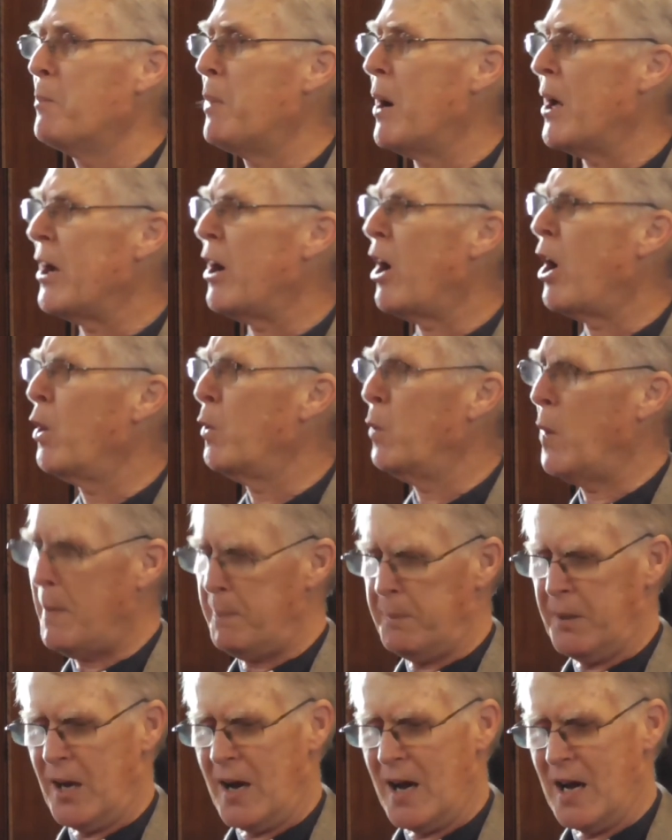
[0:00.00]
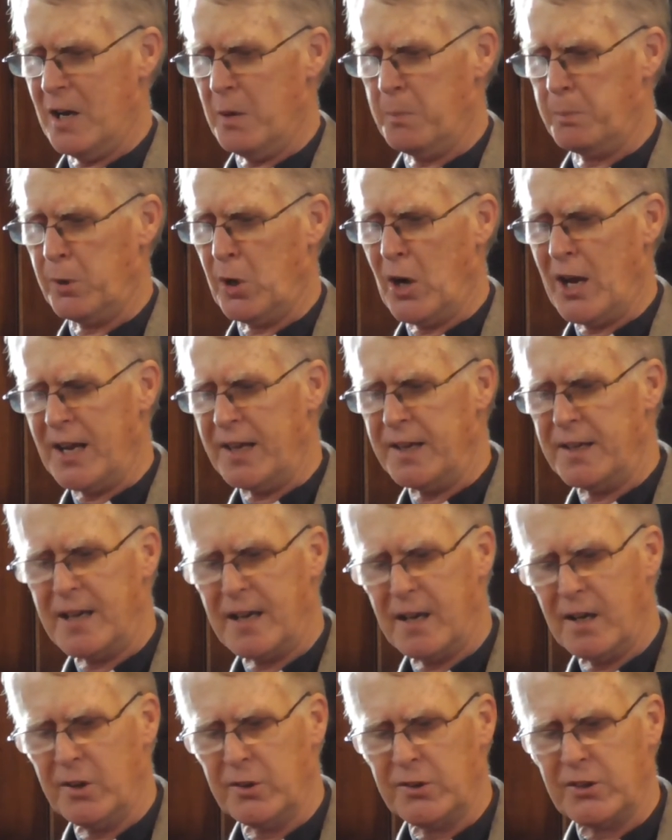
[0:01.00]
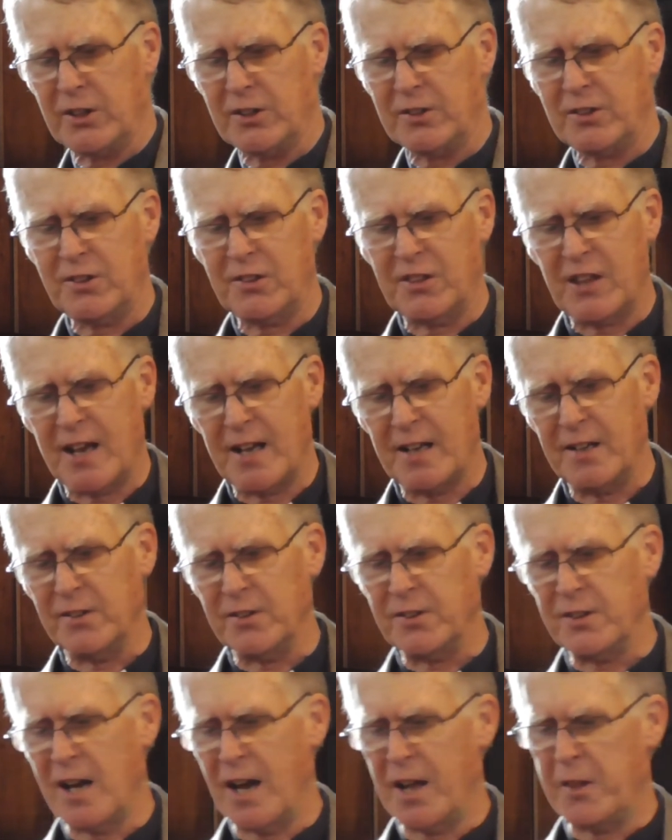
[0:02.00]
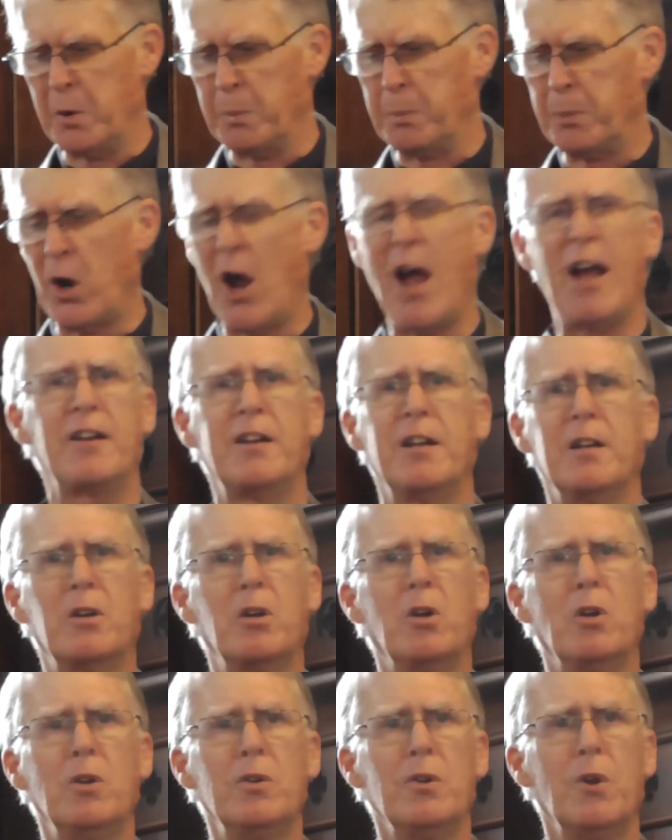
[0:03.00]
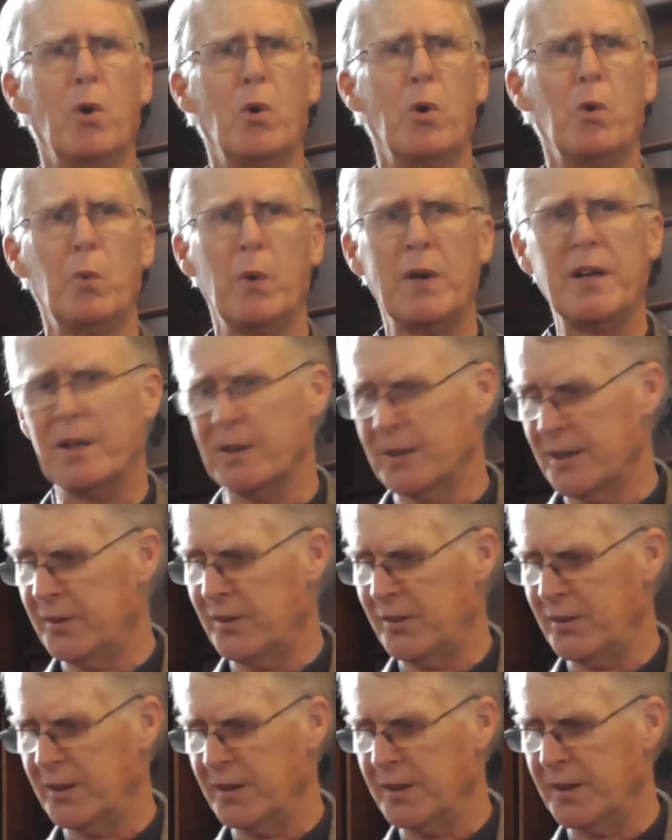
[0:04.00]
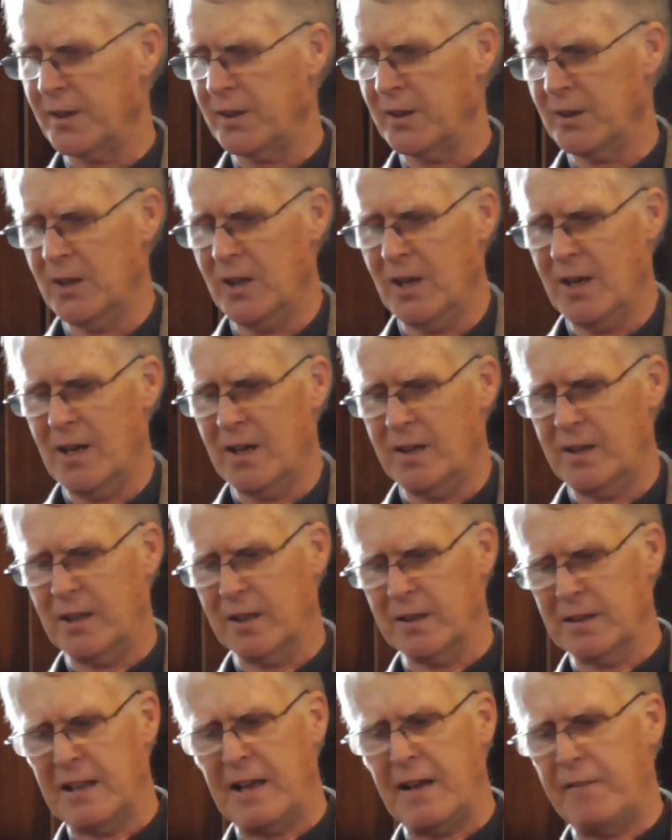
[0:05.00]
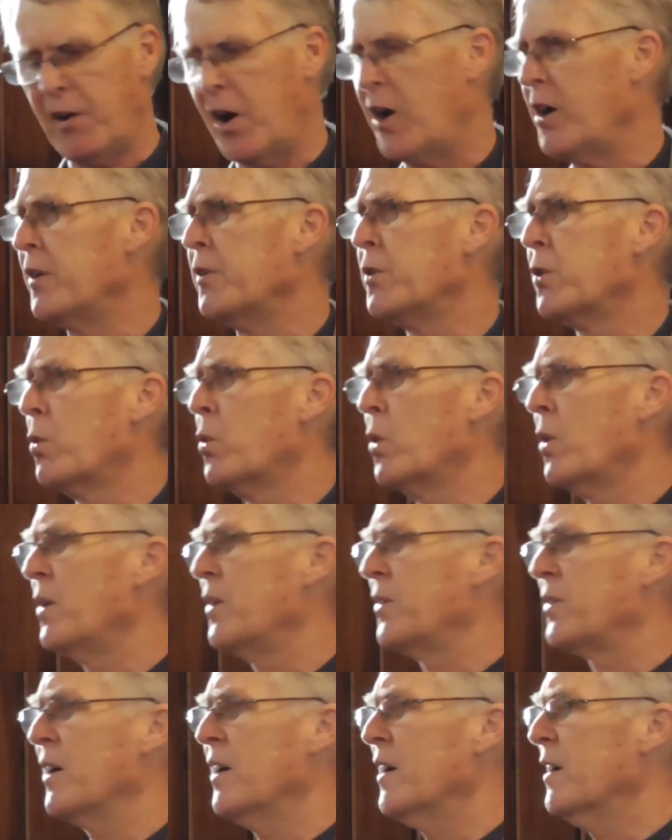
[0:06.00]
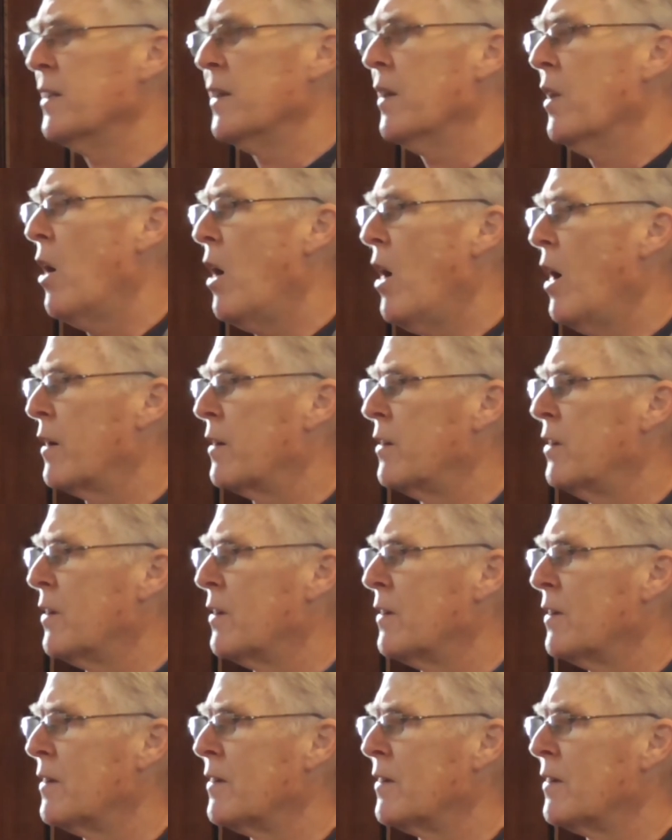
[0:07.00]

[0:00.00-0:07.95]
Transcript: but our reptile brain tells us that is neither practical nor realistic to leave our doors unlocked.